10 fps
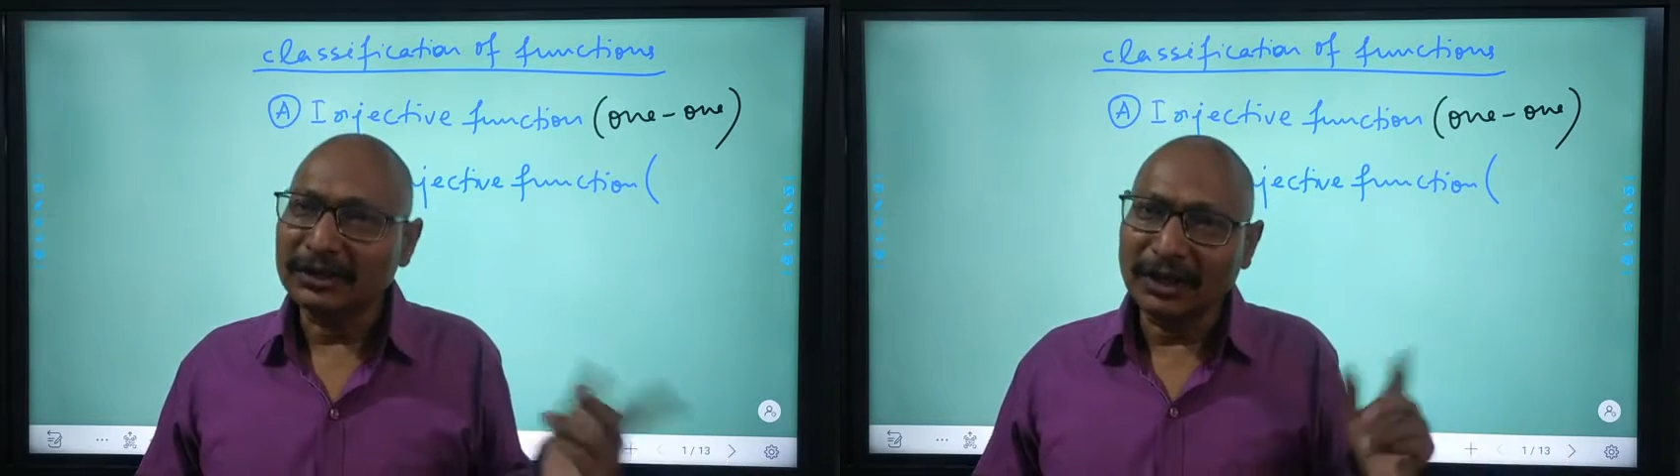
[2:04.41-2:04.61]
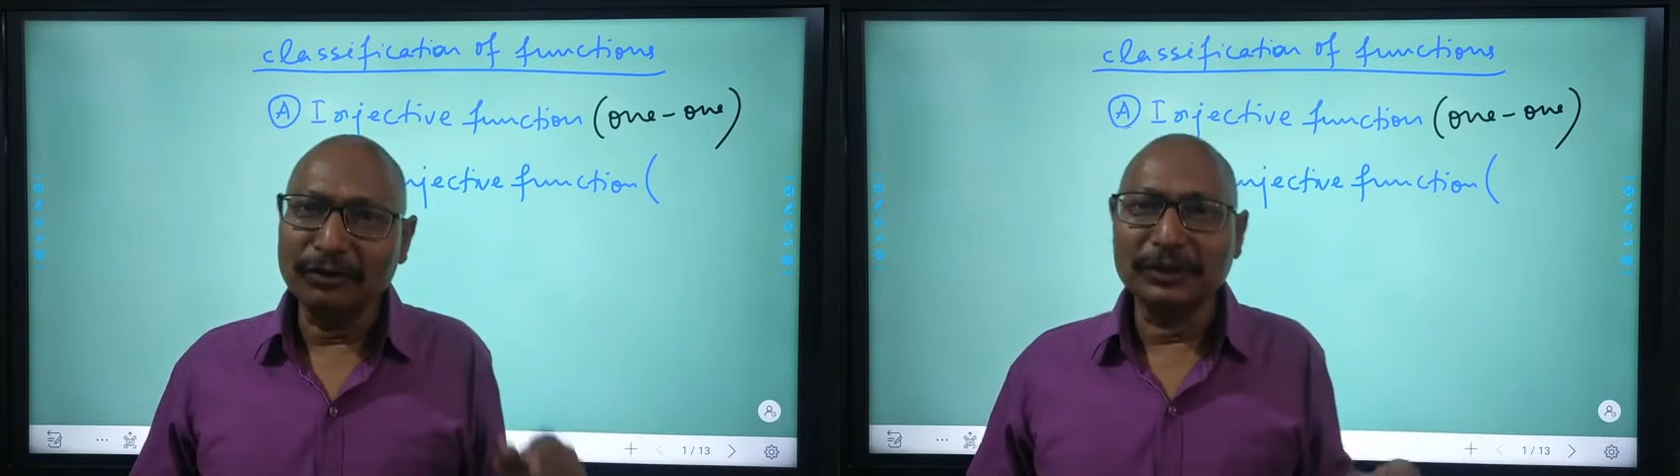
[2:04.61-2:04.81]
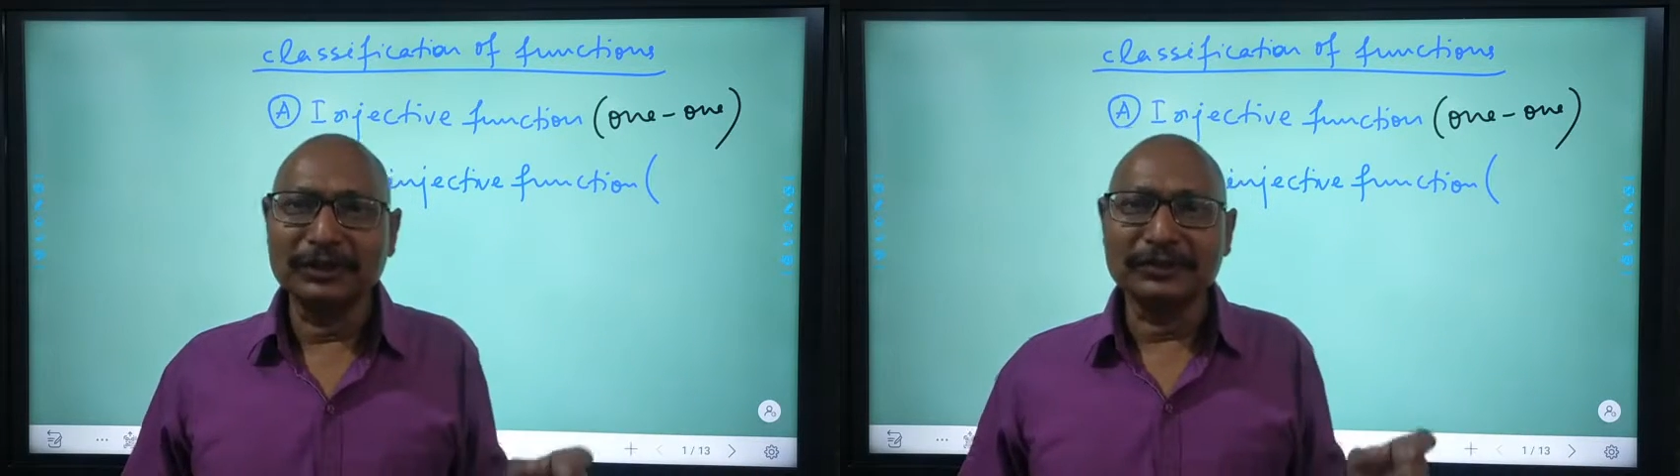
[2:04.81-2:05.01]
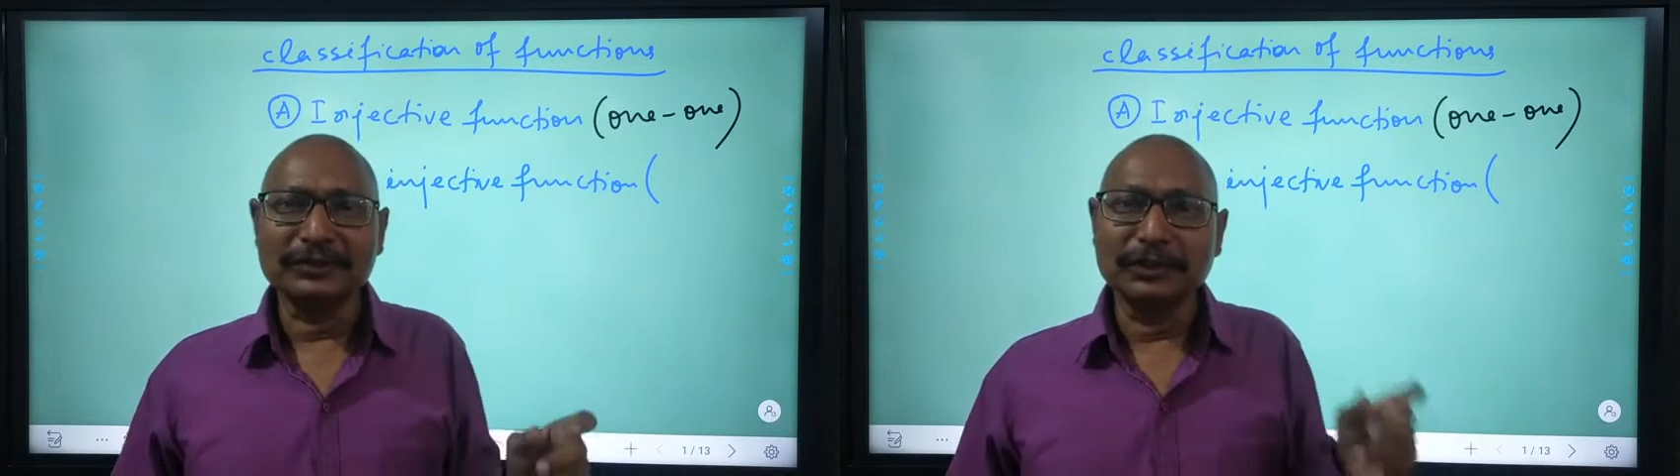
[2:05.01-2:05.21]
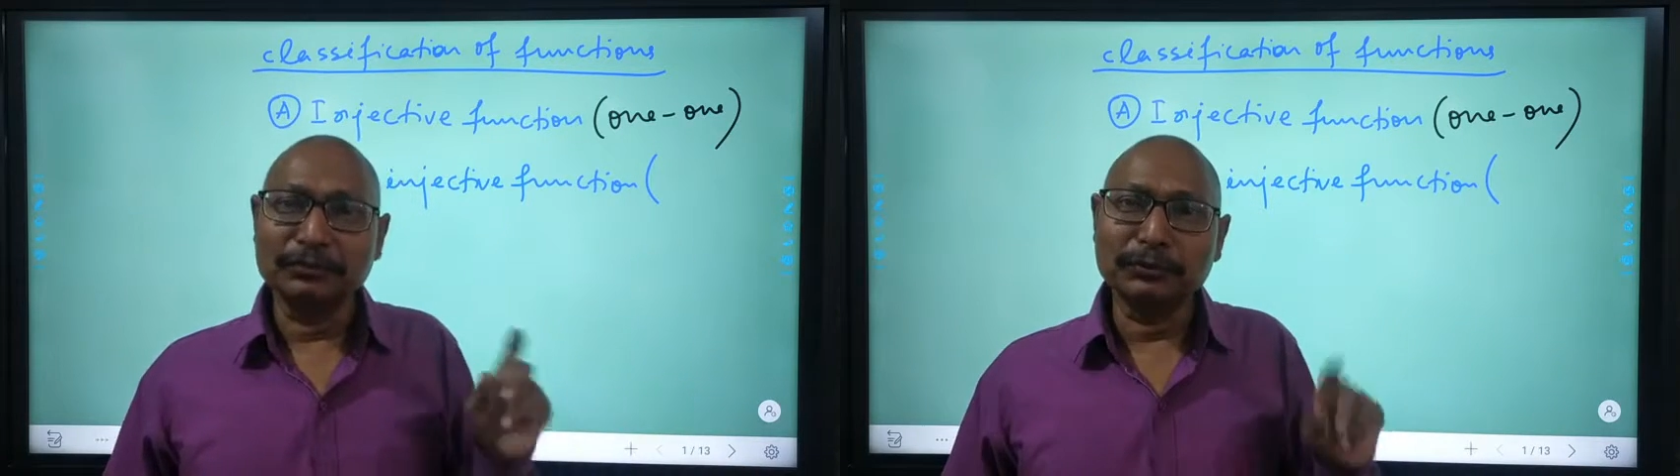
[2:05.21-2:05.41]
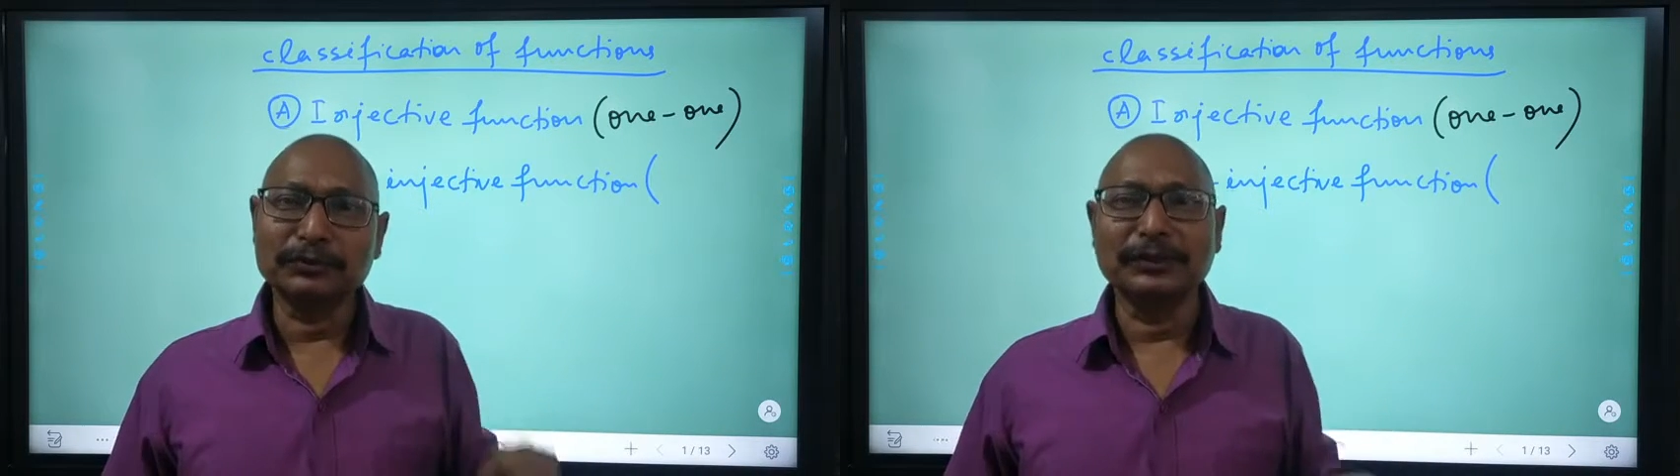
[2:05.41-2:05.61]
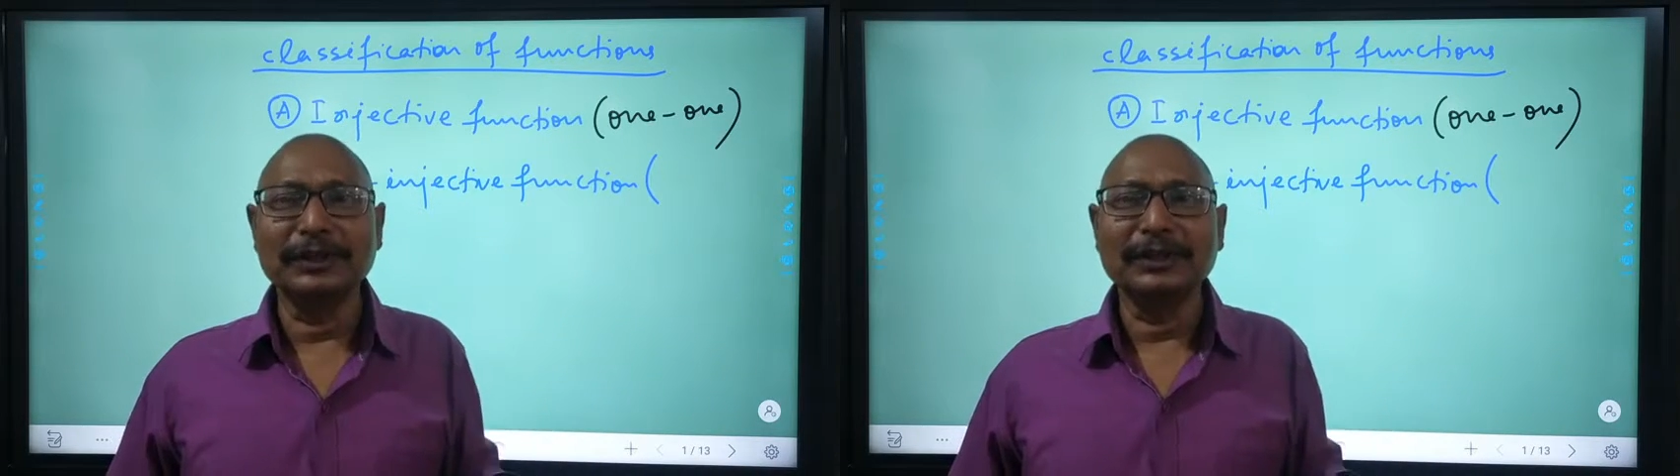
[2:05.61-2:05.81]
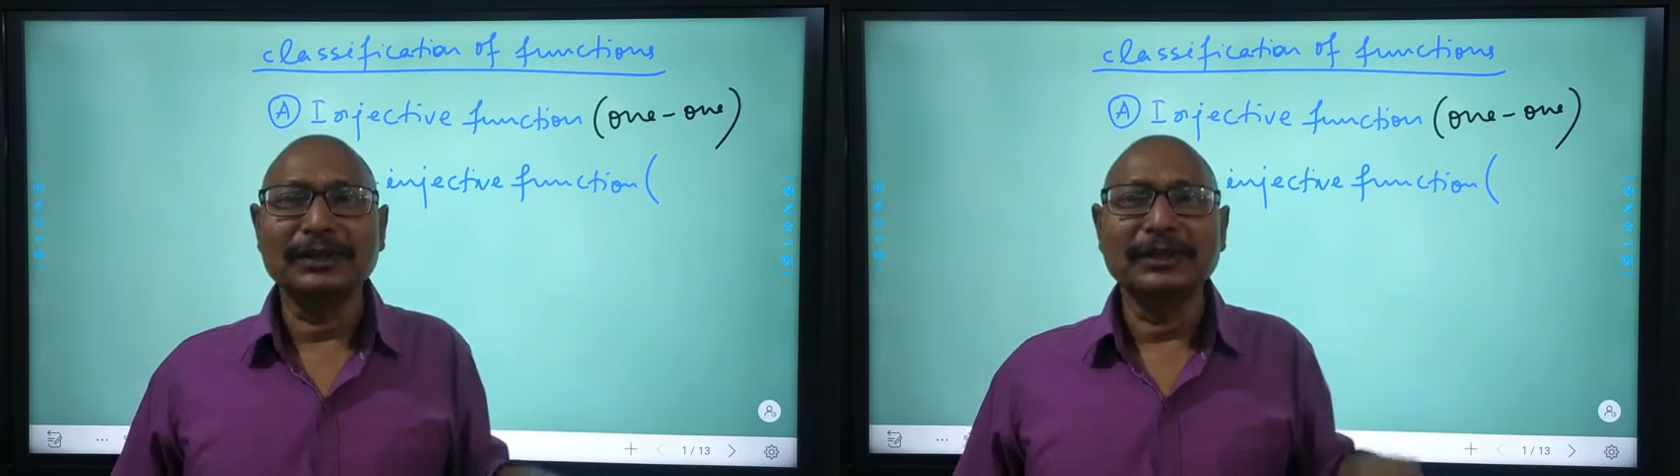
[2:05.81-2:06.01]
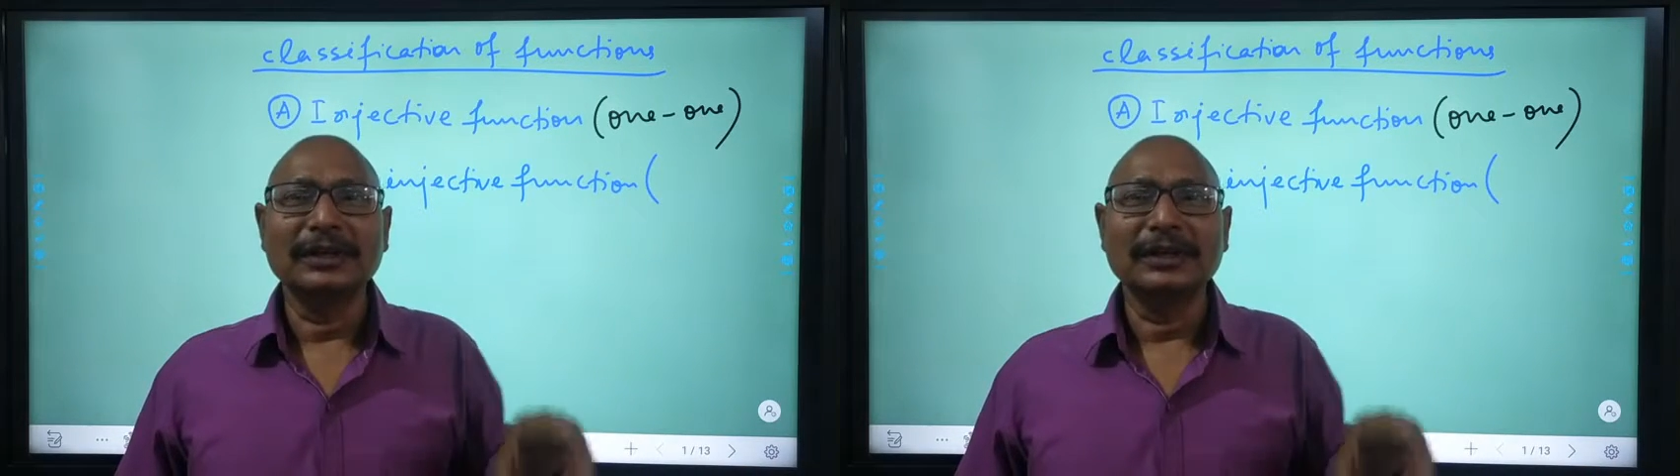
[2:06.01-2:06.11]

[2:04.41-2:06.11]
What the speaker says: nowadays, if you say